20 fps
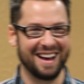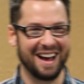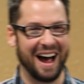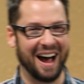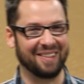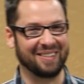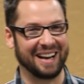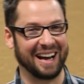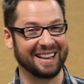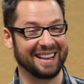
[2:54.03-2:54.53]

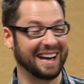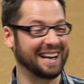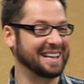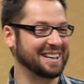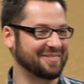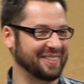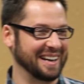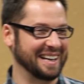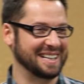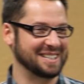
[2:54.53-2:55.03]
I mean, I'd like
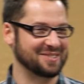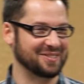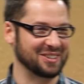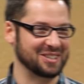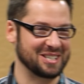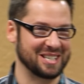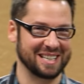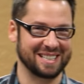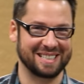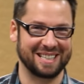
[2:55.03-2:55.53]
it if I can get to
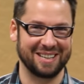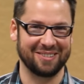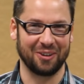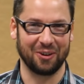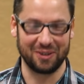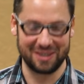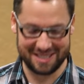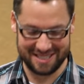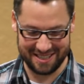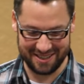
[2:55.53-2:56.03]
verse 16, but
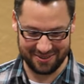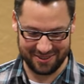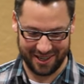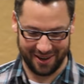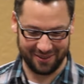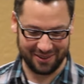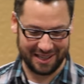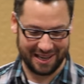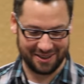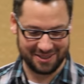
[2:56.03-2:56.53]
we'll see if
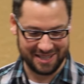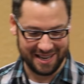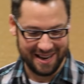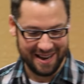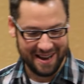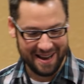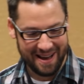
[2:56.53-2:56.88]
time allows.